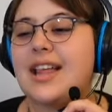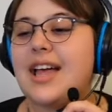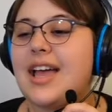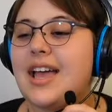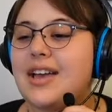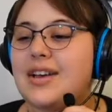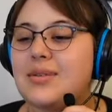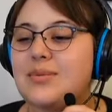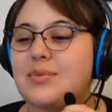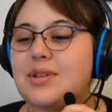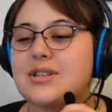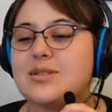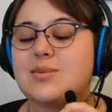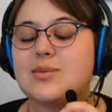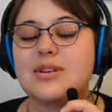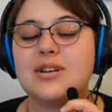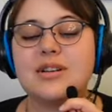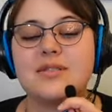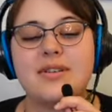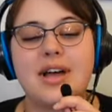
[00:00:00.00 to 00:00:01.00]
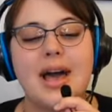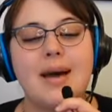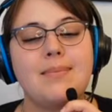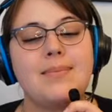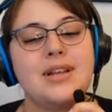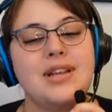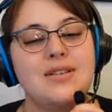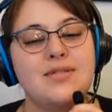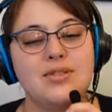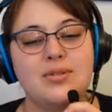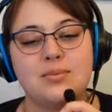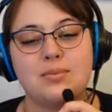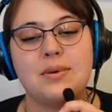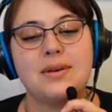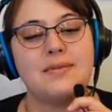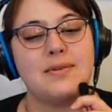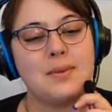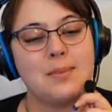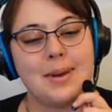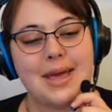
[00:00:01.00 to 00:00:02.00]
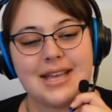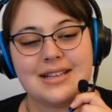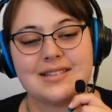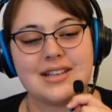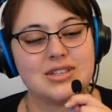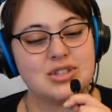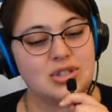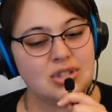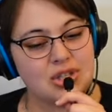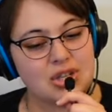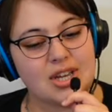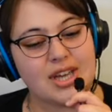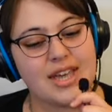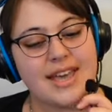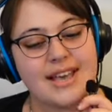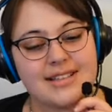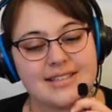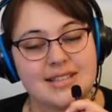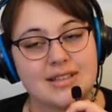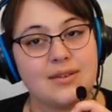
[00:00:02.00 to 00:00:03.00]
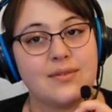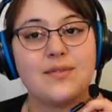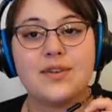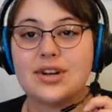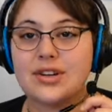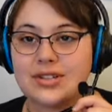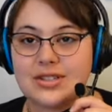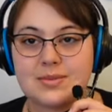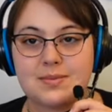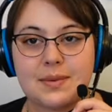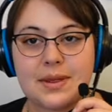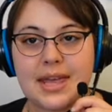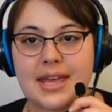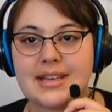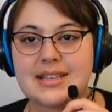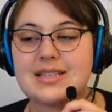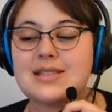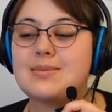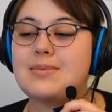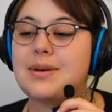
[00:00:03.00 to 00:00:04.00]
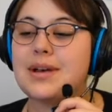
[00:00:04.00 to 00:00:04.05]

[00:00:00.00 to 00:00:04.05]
Like, this wouldn't have happened if you pay attention to your kids in the first place.